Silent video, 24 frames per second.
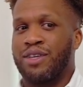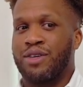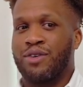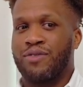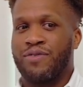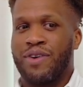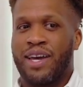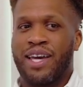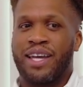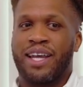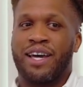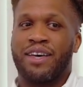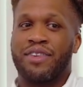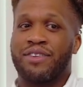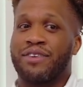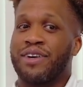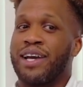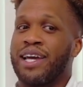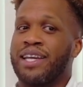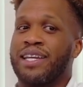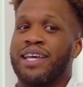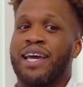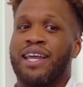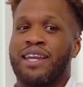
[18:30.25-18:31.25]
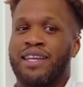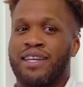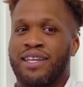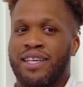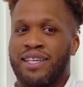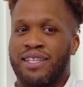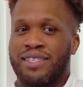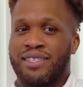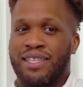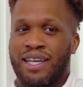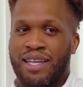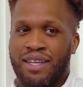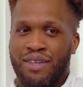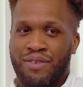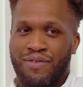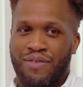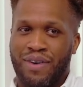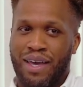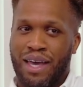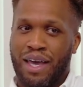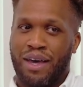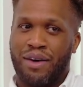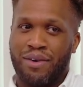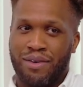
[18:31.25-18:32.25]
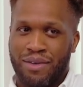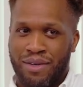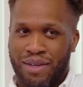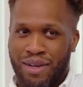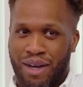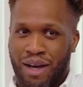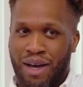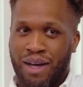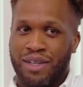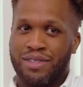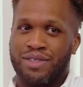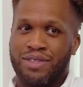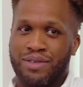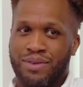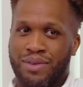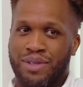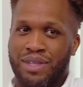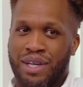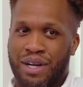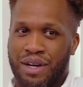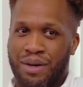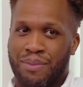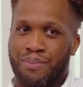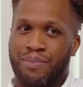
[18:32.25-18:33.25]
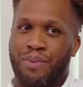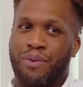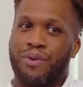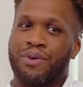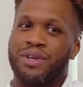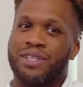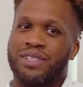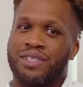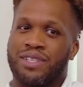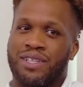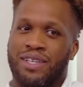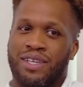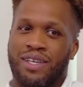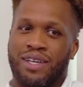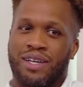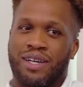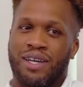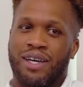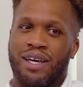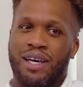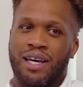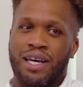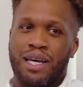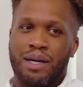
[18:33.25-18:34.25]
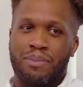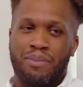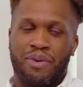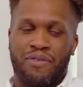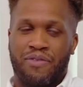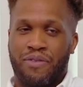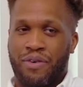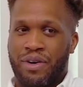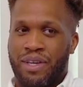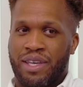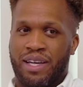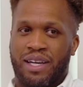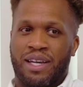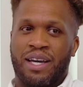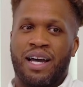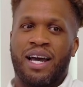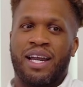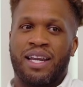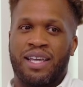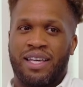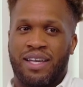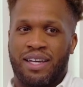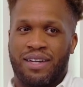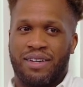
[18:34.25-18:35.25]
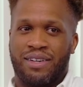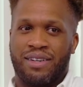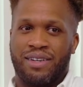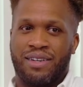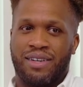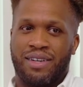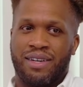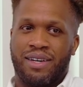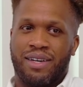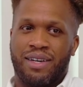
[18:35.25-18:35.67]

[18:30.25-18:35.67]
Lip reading: You've had other identities that you've held on to and are important to you before you got here.